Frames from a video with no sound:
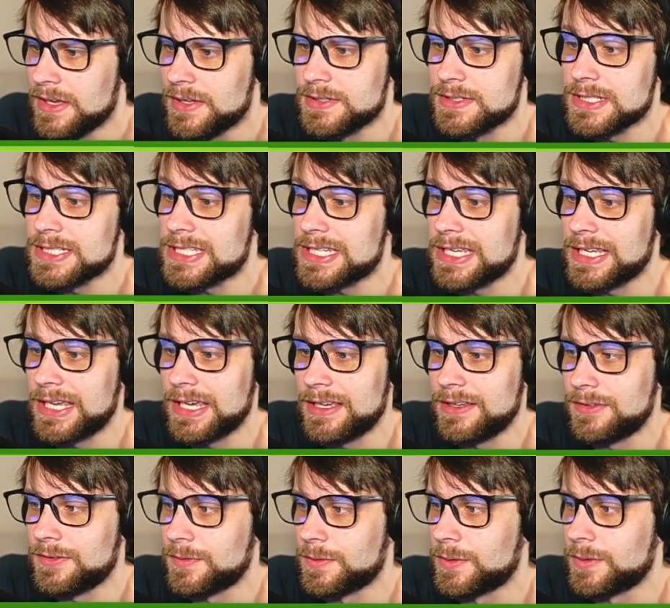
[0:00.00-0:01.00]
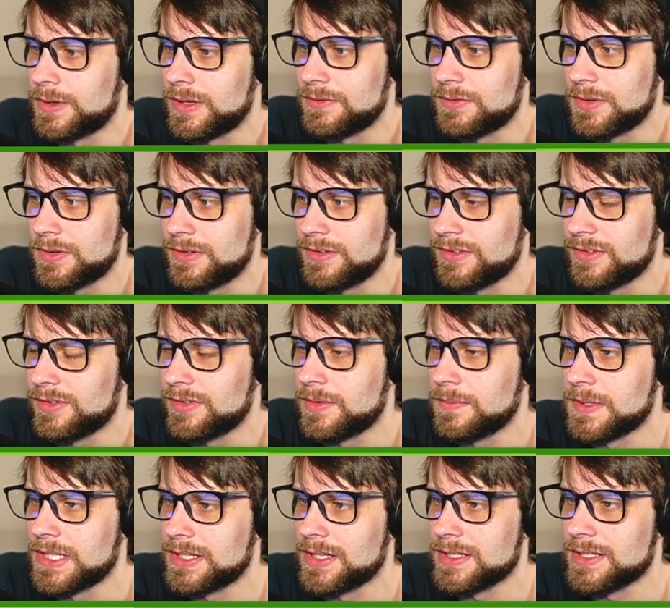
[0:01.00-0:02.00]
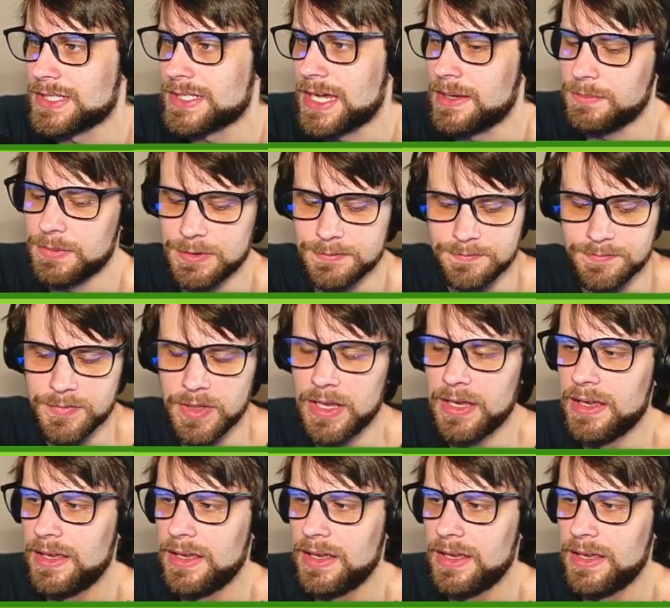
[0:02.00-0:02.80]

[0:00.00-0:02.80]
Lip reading: just in case for whatever reason something does happen.